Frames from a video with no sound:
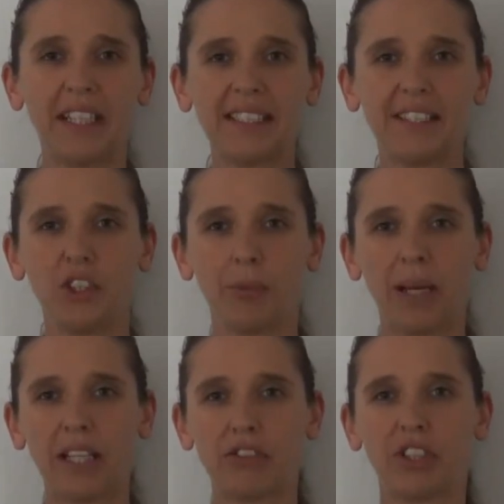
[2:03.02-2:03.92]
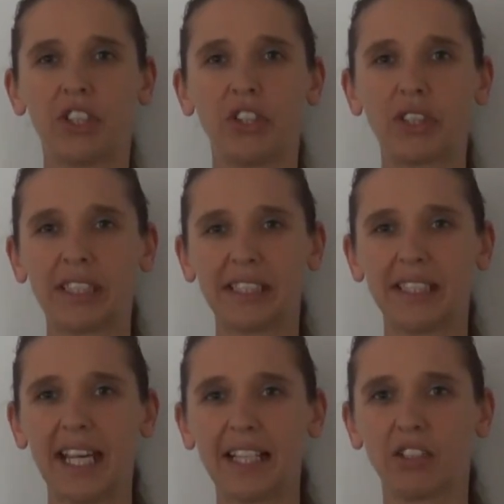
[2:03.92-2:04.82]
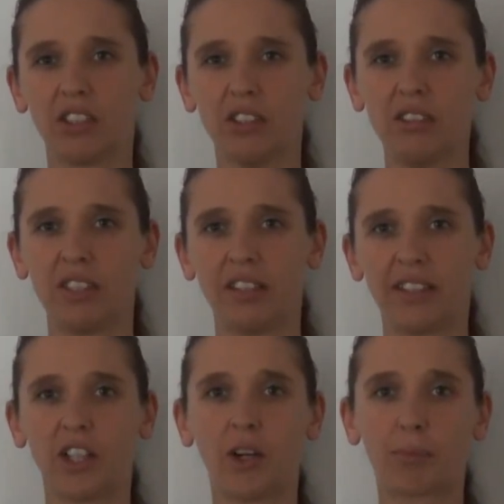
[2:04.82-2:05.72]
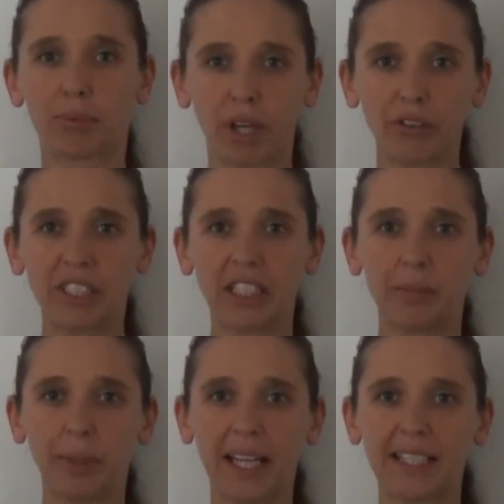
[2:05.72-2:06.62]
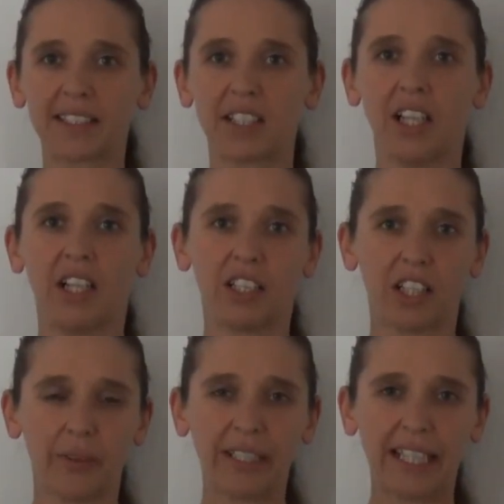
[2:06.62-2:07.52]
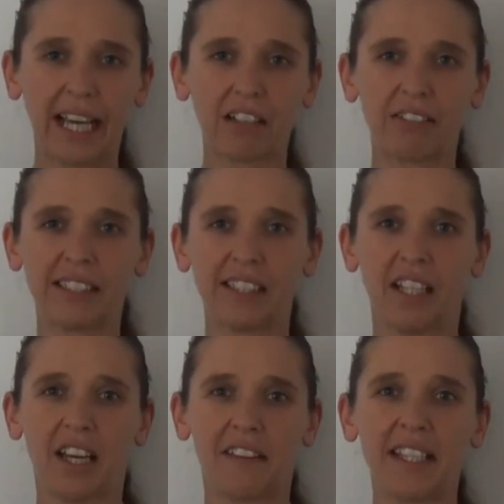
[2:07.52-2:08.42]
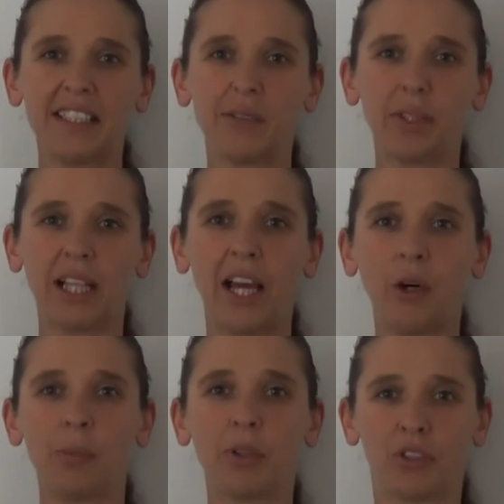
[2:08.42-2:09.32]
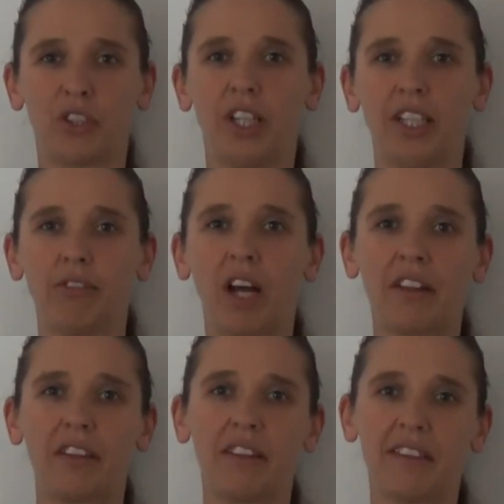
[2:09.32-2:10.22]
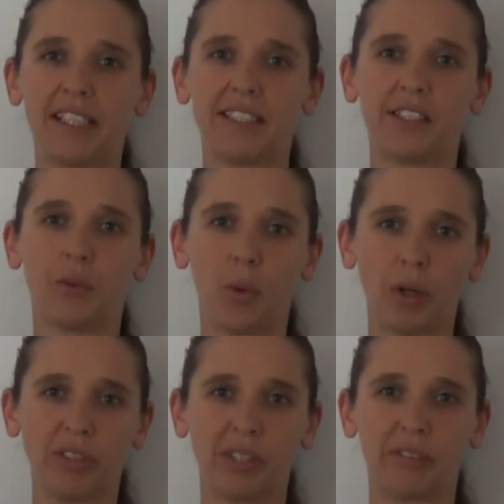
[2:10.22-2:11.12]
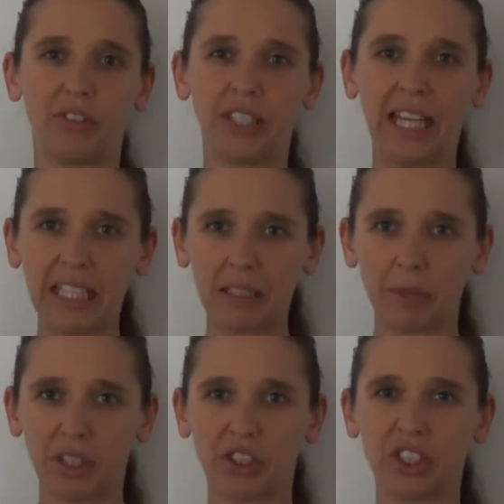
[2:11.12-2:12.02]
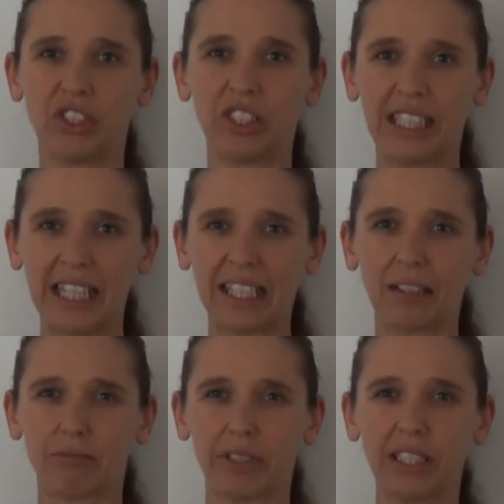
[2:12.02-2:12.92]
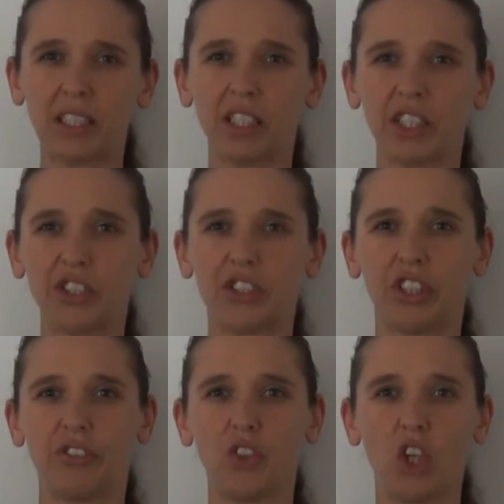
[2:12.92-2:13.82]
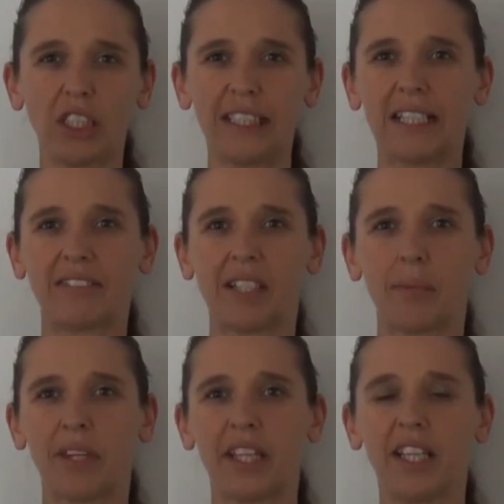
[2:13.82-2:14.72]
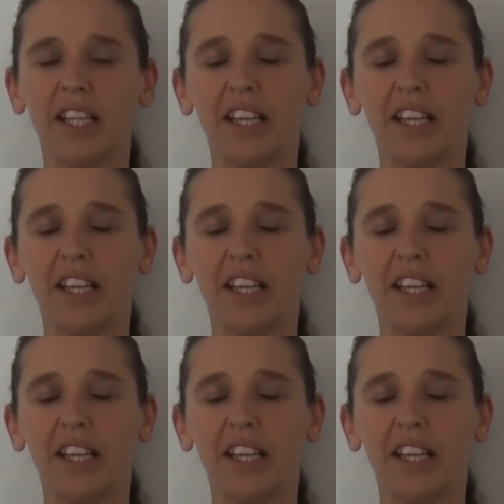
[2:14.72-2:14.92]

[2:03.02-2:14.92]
things in your pantry that you can snack on, that are protein based, low in calories, things that will help your diet rather than things that won't. So if you get the munchies, you get that real urge that you've got to have something,